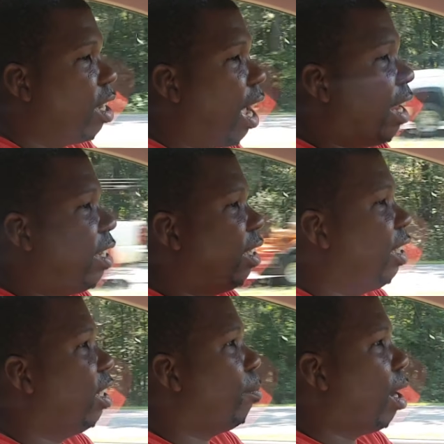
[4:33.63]
I
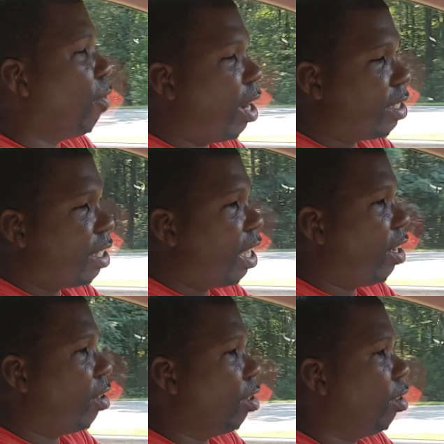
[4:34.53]
deleted my
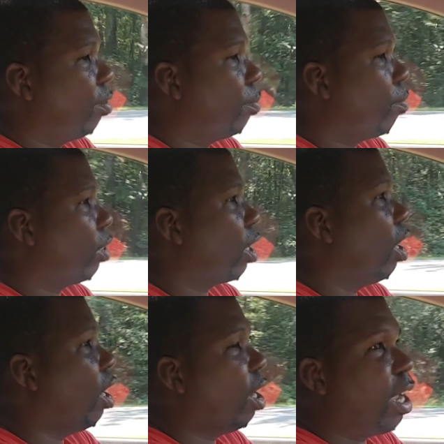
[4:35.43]
resonator,
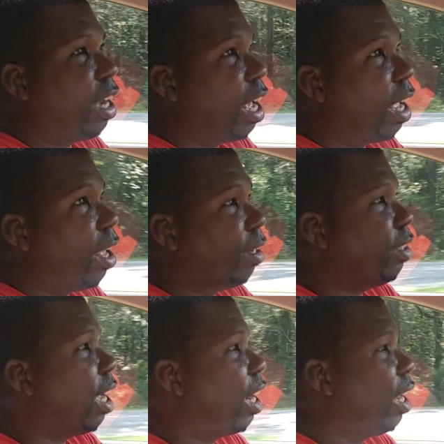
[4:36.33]
and I
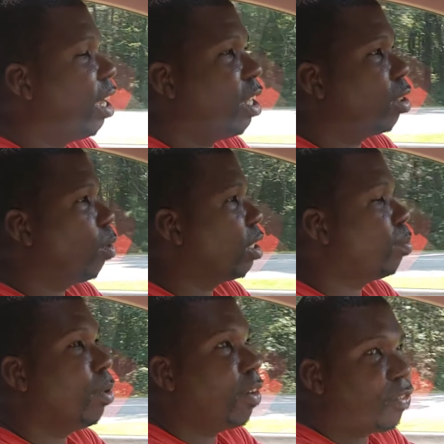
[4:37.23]
got a Thrush
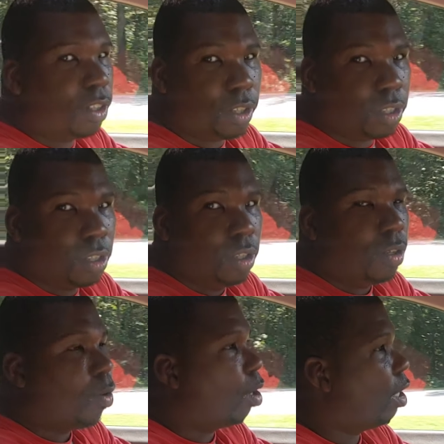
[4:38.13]
muffler
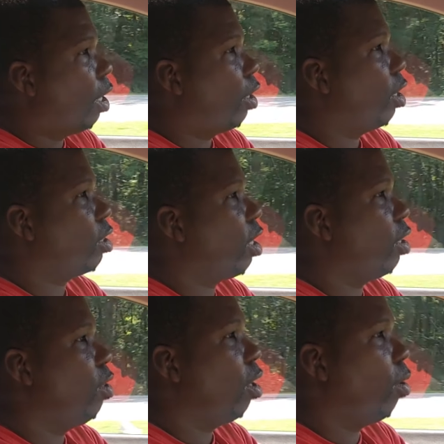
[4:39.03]
on there. You'll say,
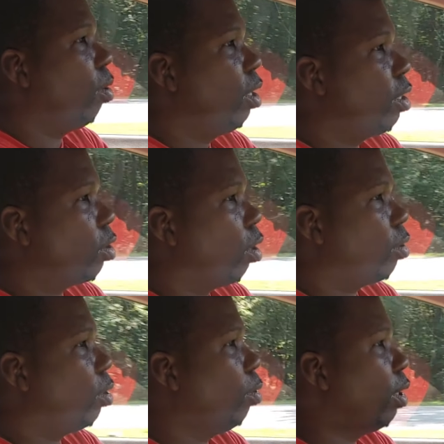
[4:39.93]
you know, so
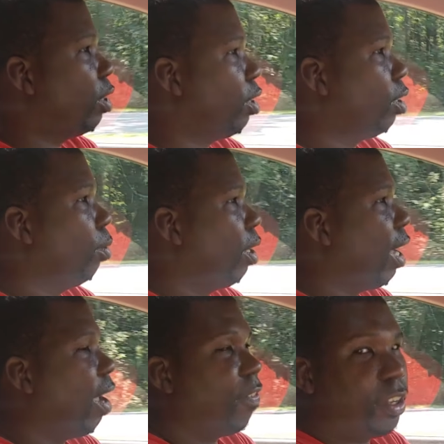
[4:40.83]

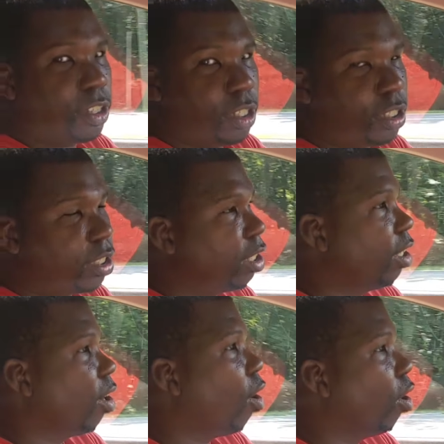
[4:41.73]
2.5 inches
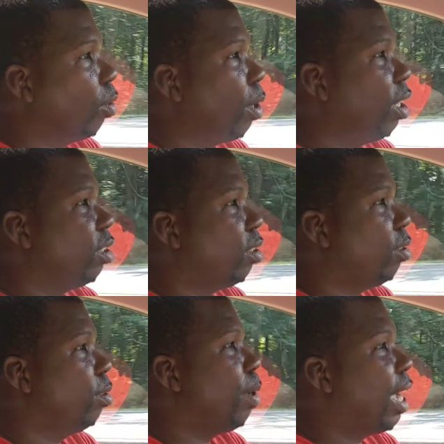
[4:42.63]
all the way
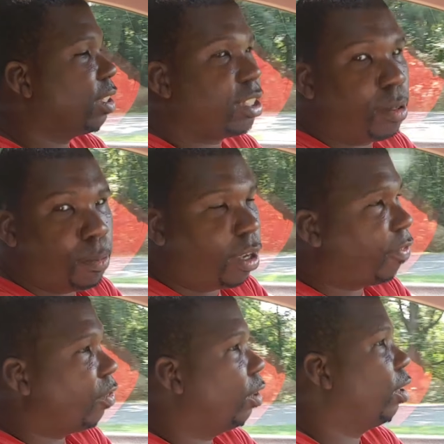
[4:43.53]
back to the
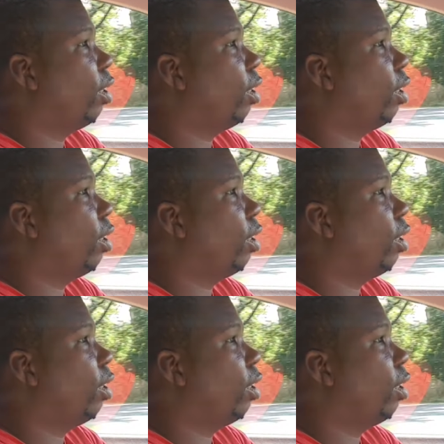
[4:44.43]
muffler.